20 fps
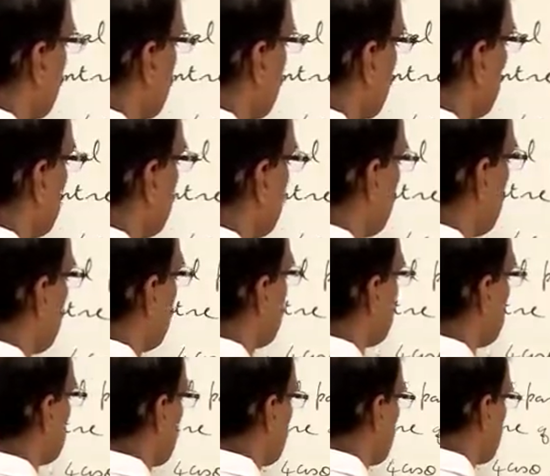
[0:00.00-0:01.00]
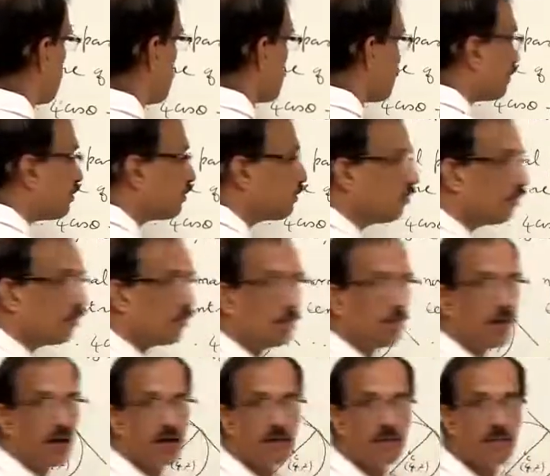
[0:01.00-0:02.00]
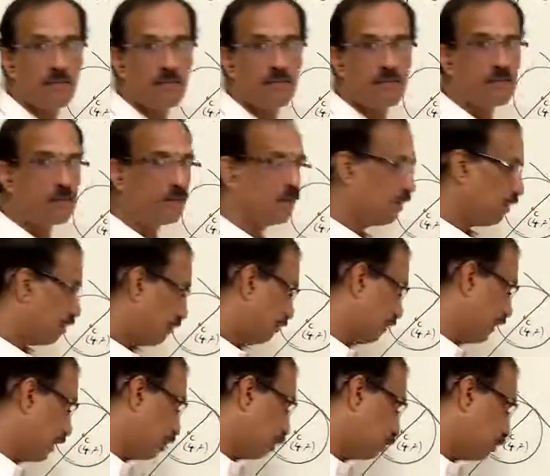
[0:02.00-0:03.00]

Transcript: equal to 1. We know